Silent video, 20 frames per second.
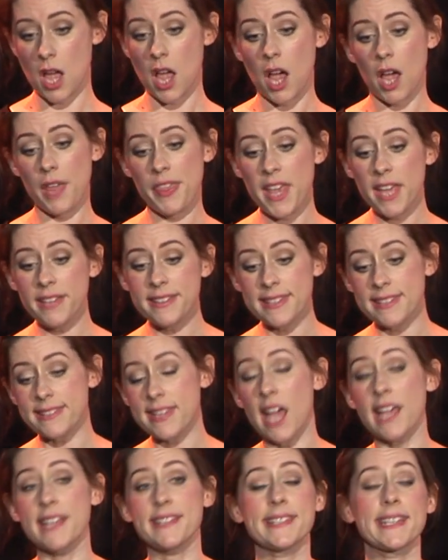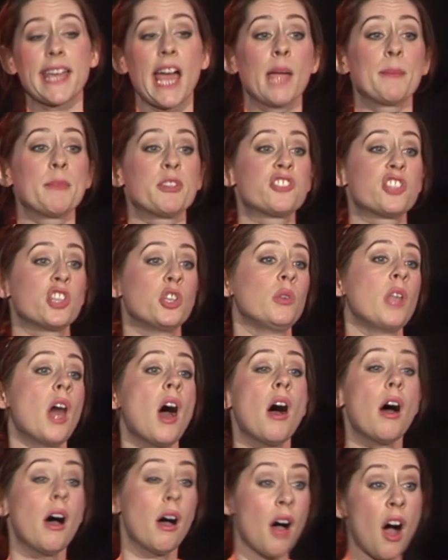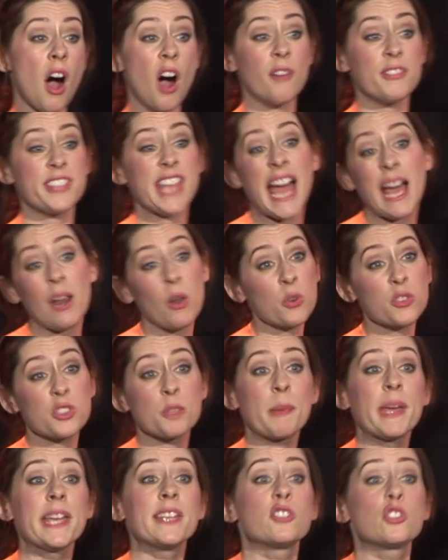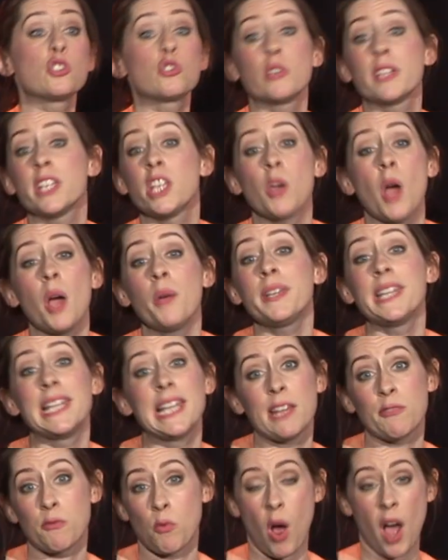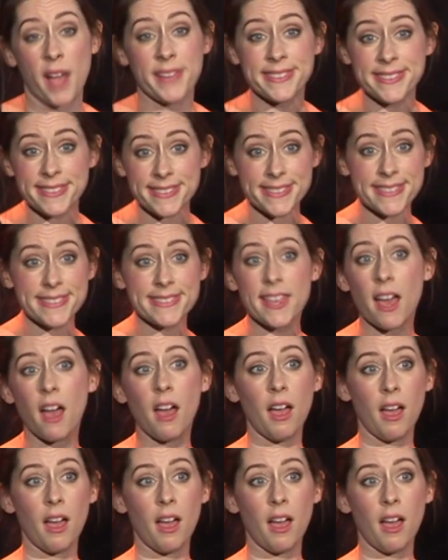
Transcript: At the end of the day, it's a game of two halves. How long's a piece of string? You only live once.